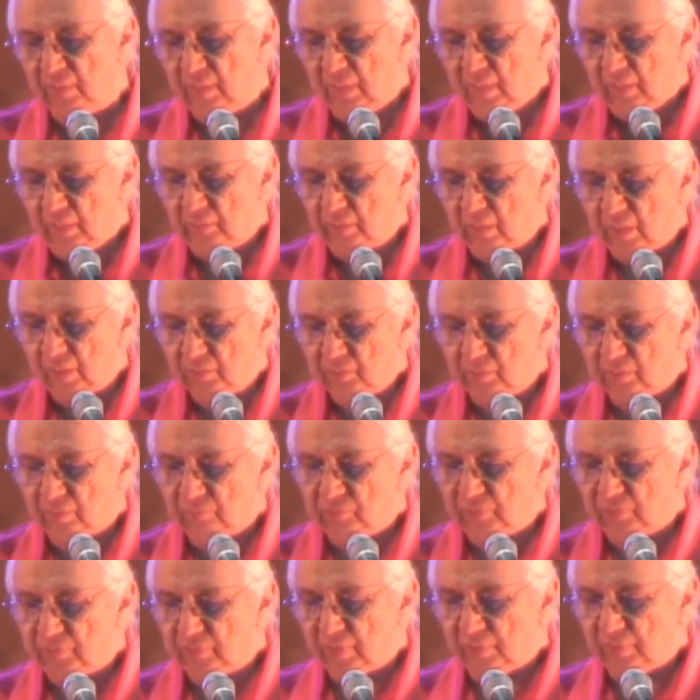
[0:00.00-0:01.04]
doctrine of
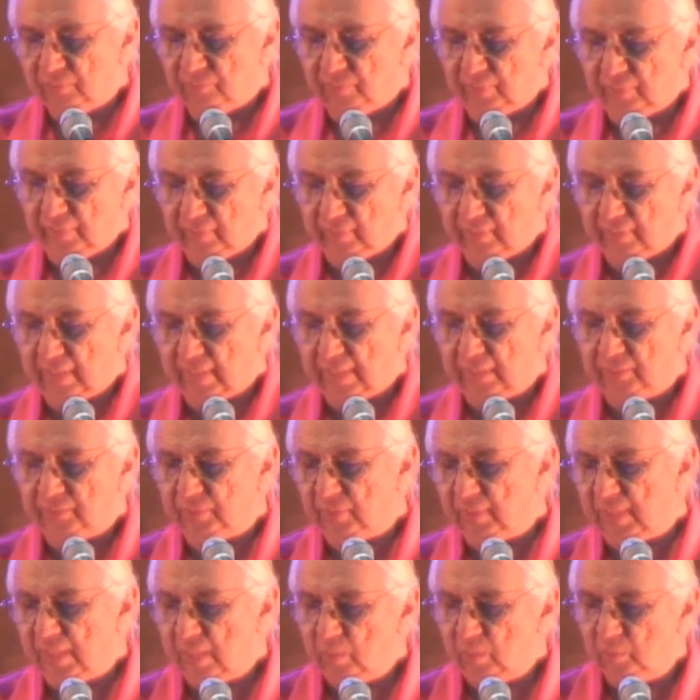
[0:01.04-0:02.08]
discovery that has
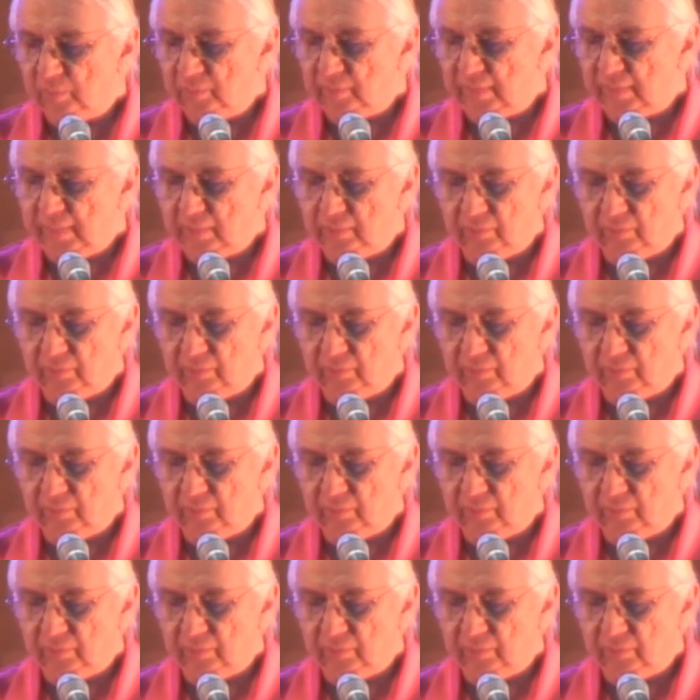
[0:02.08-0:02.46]
allowed states